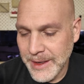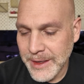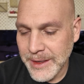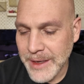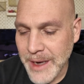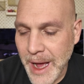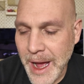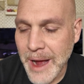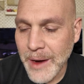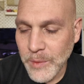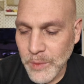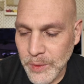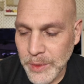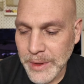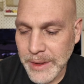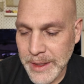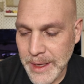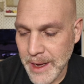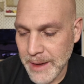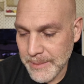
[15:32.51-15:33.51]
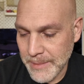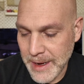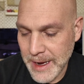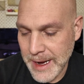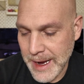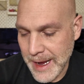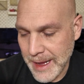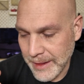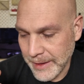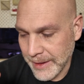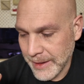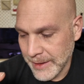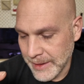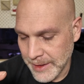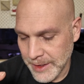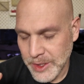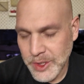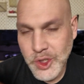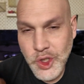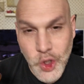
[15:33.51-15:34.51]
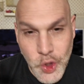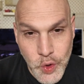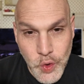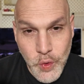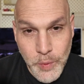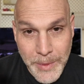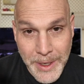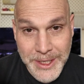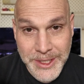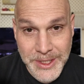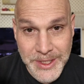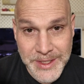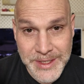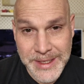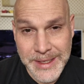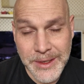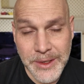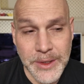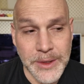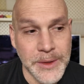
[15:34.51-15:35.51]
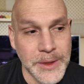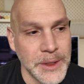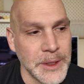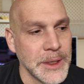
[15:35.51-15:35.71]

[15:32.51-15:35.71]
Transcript: Not really up my alley. Too much cedar.